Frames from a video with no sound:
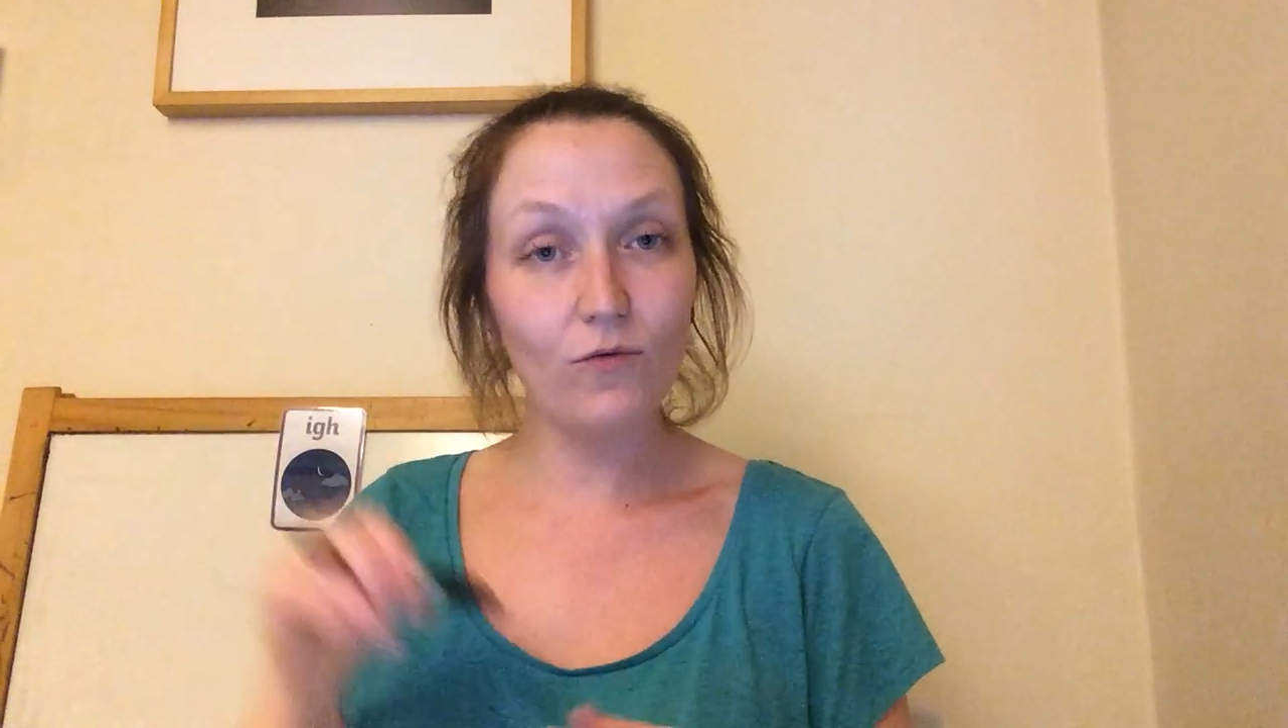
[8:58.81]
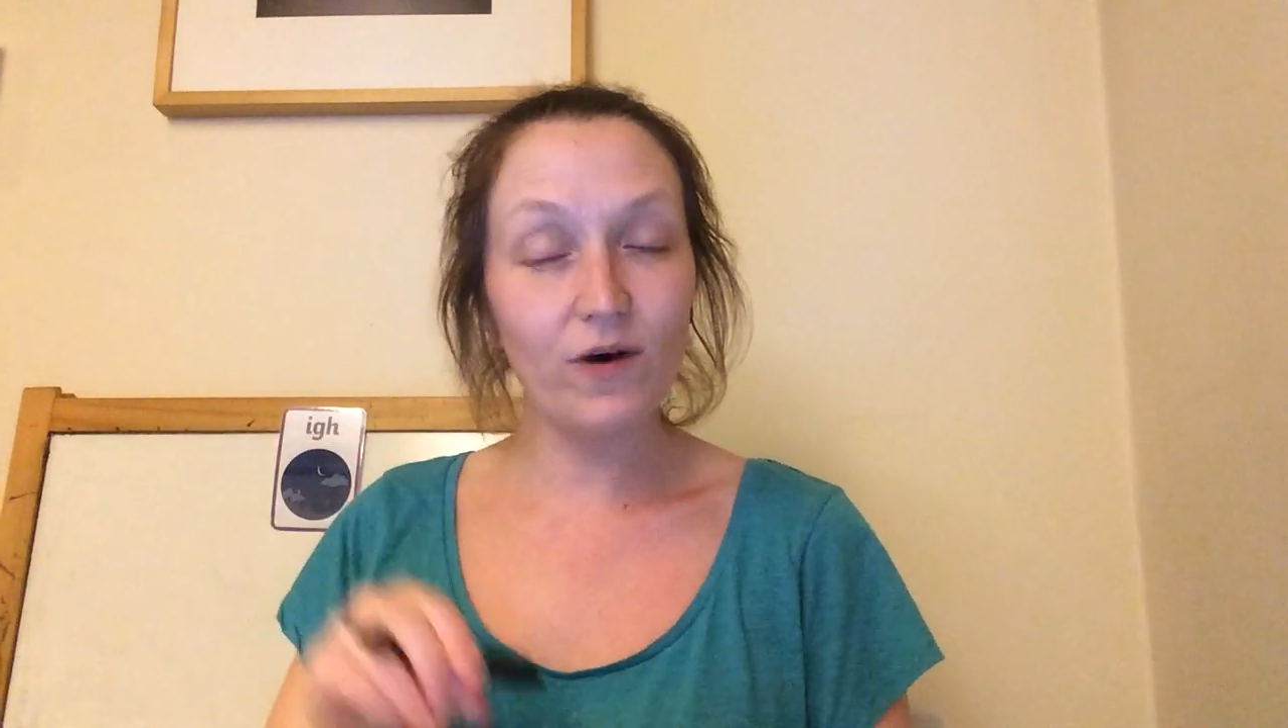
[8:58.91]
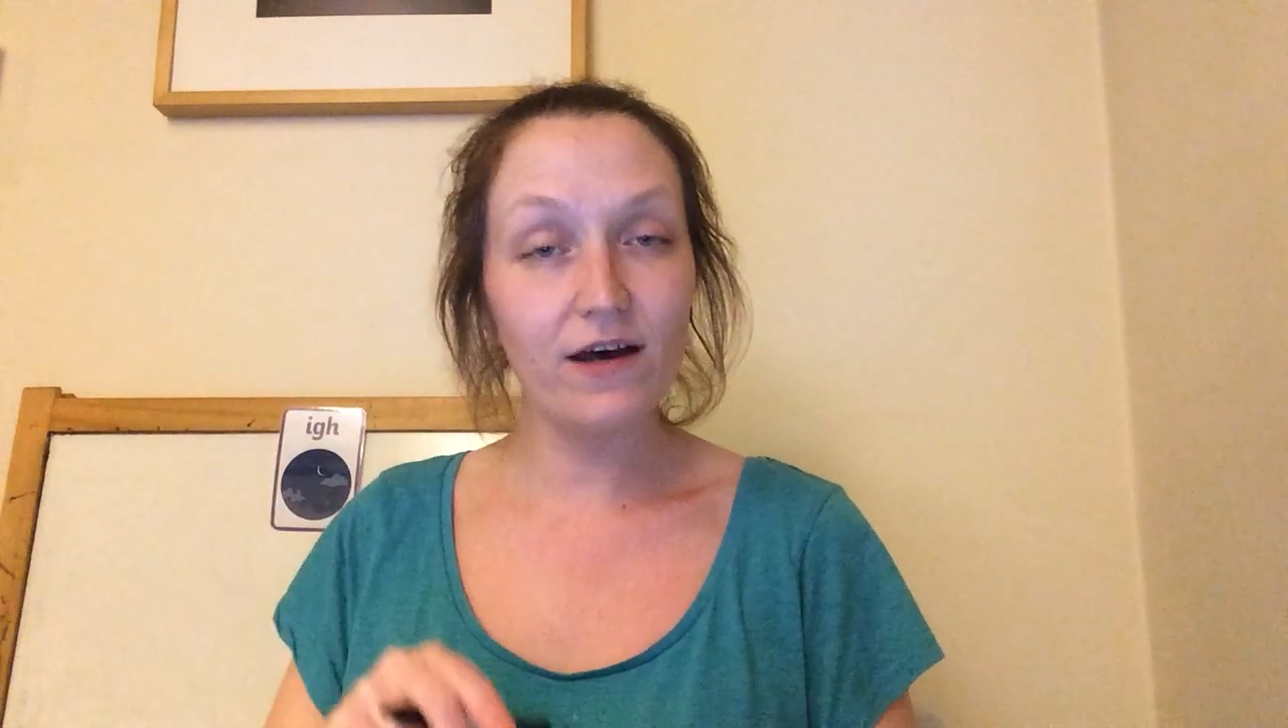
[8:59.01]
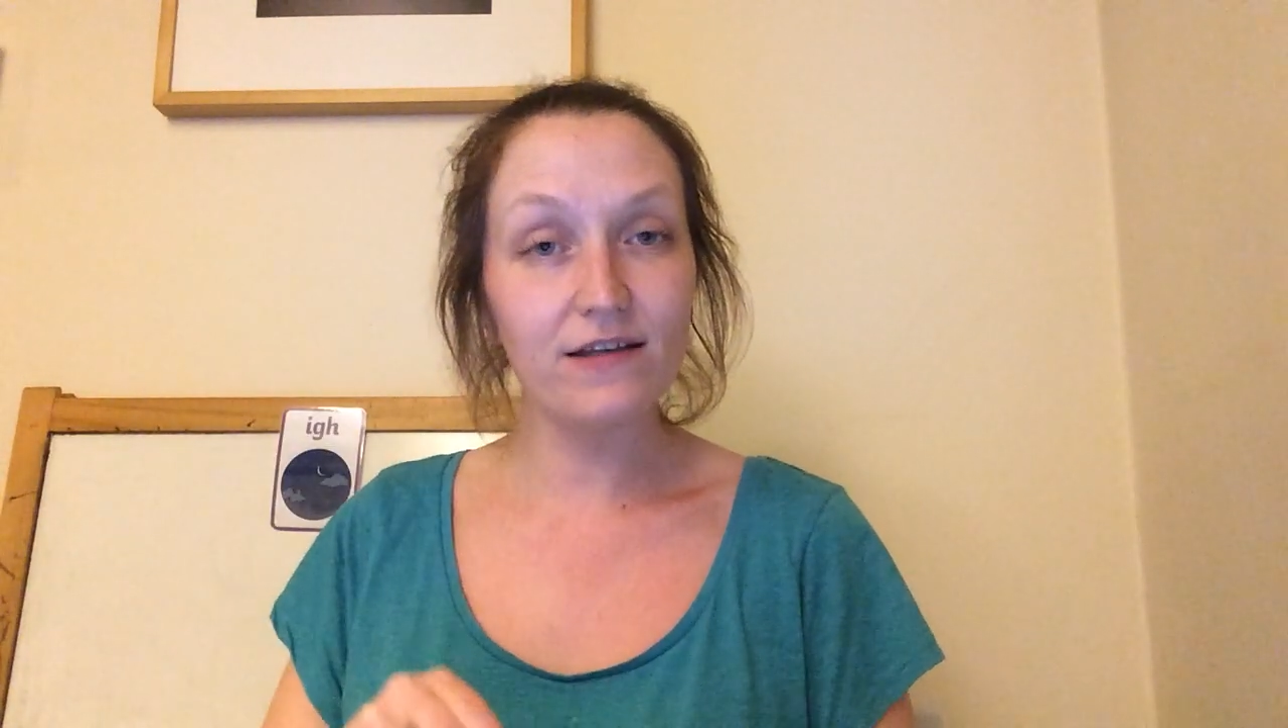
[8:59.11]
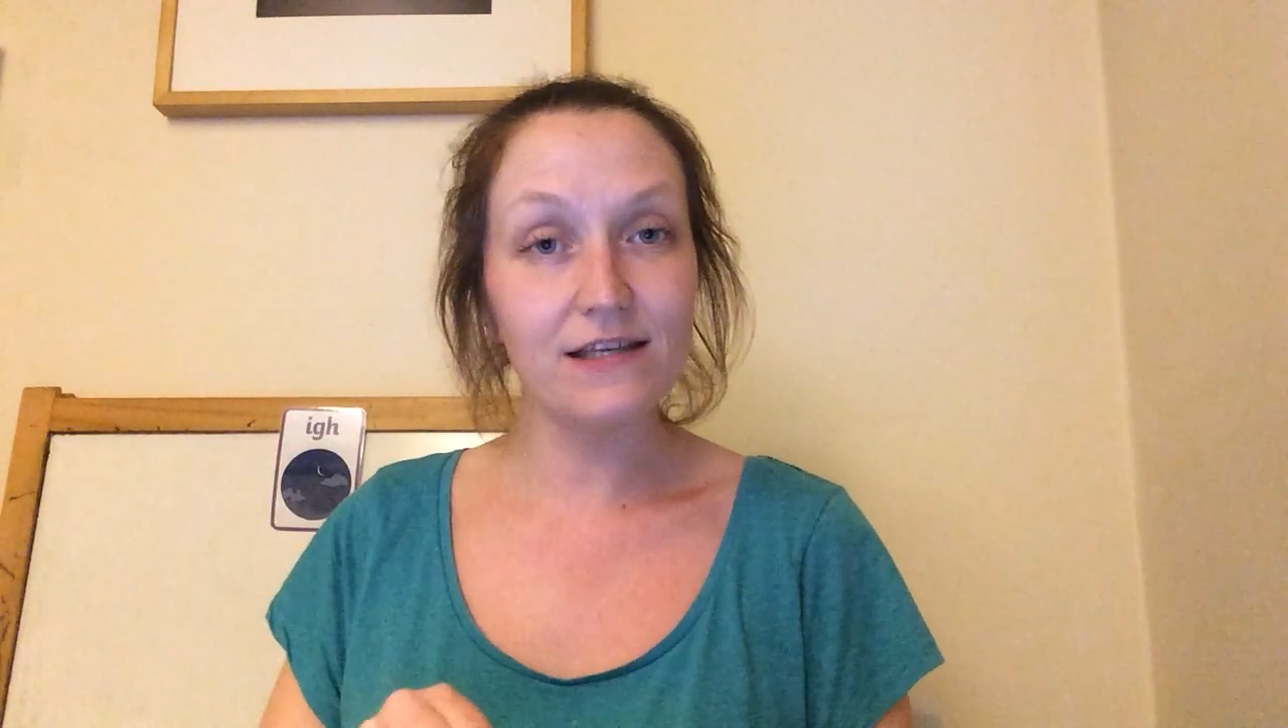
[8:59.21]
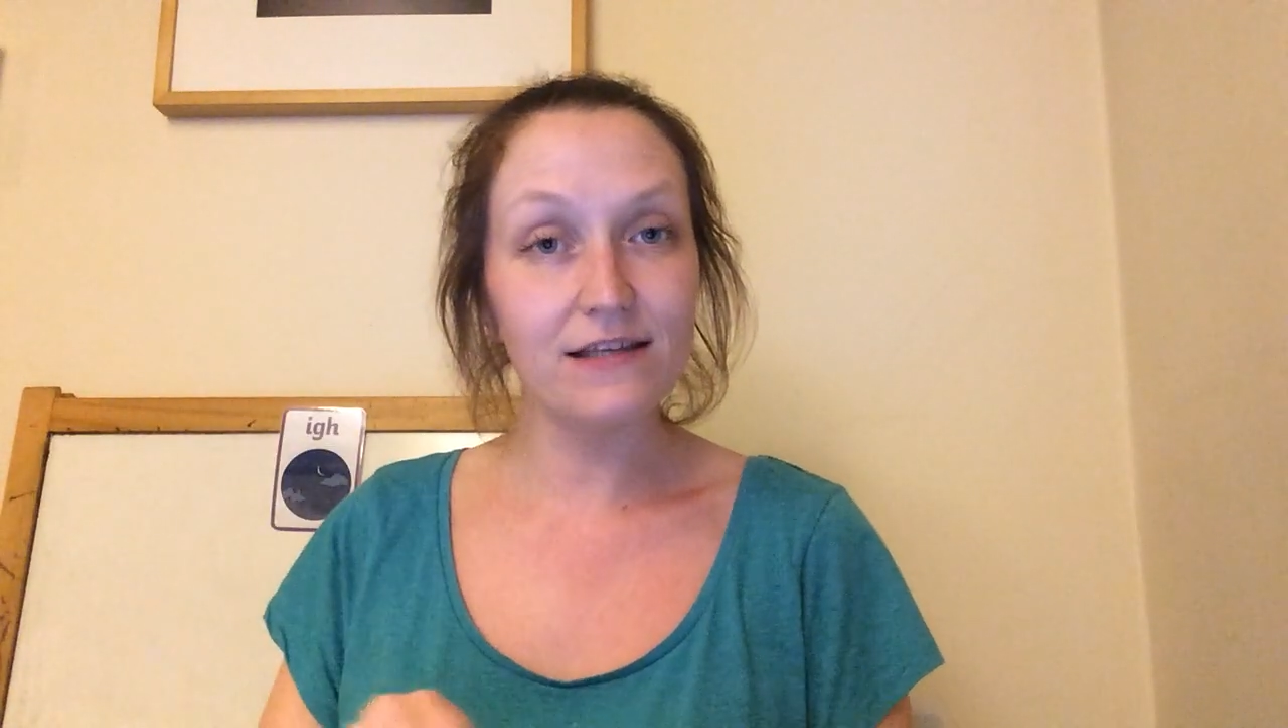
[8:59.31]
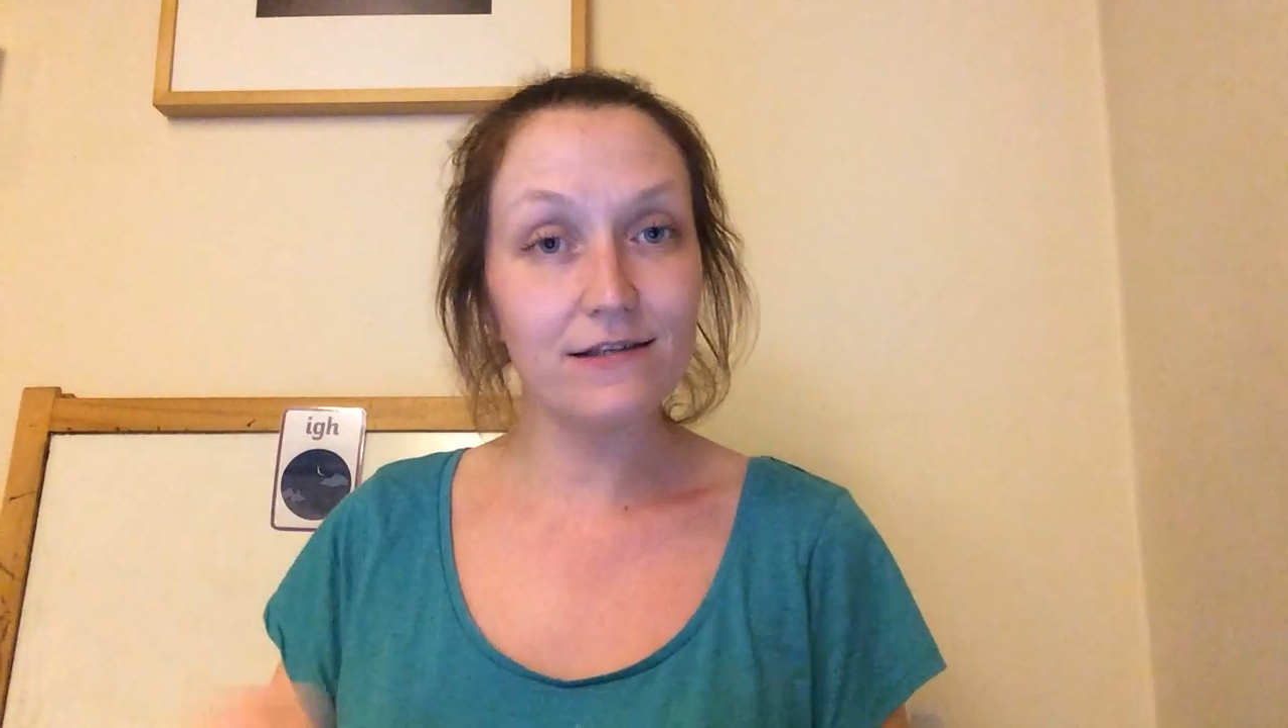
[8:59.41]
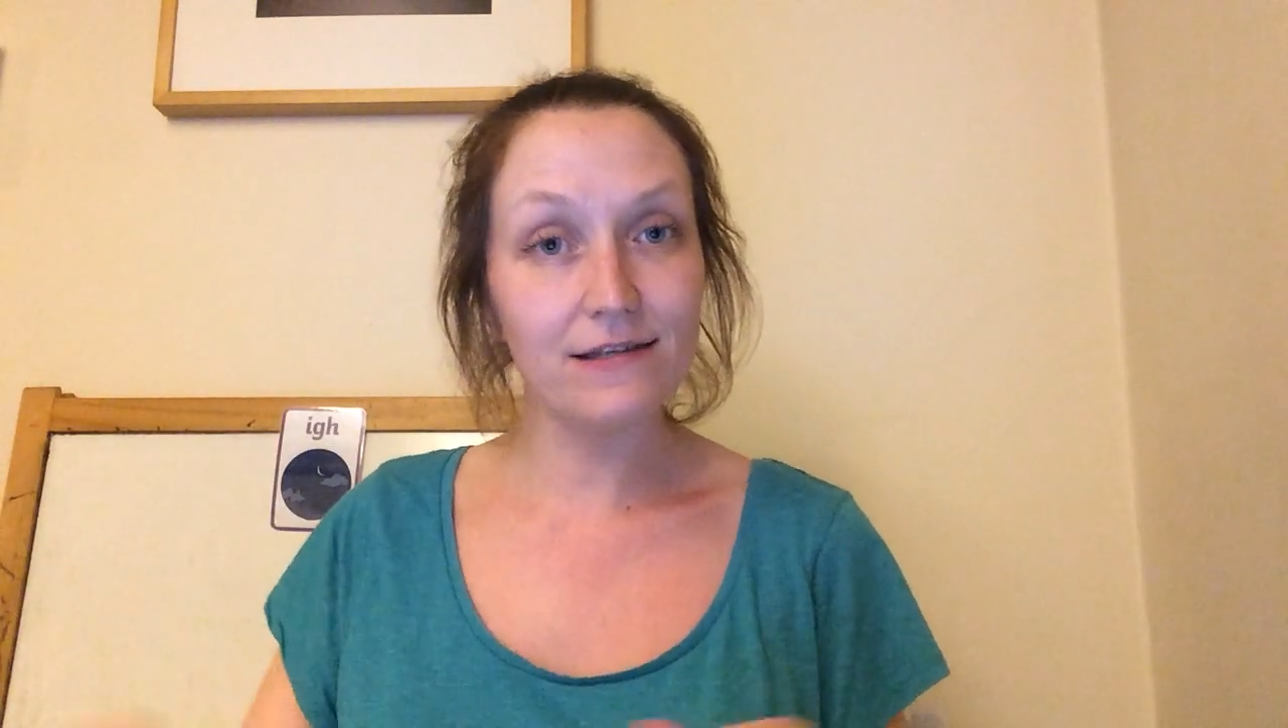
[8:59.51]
words in